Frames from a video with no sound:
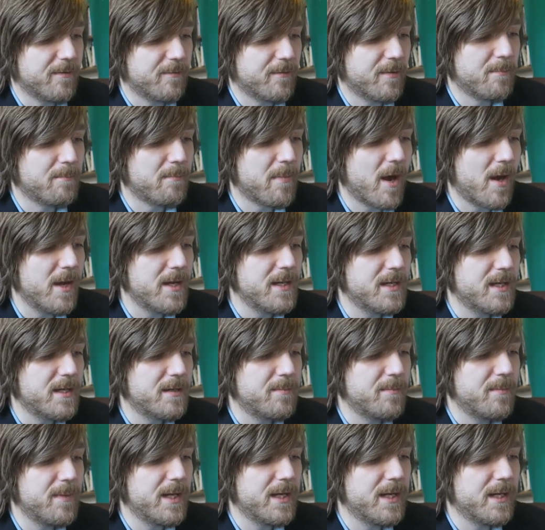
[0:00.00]
It
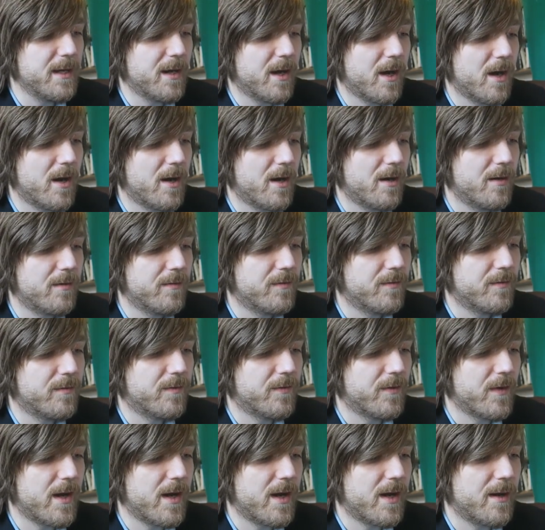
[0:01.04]
reminded me of
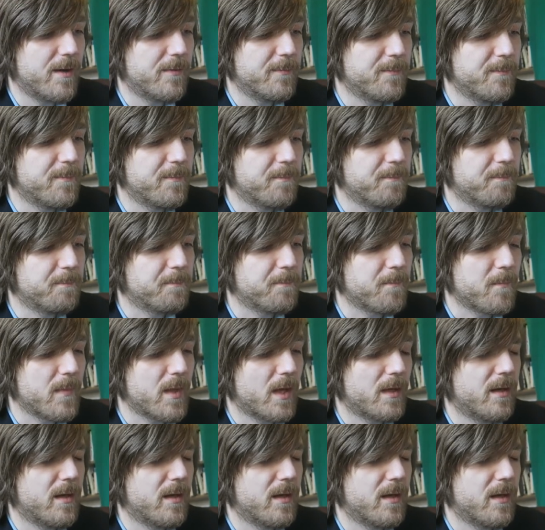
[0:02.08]
um,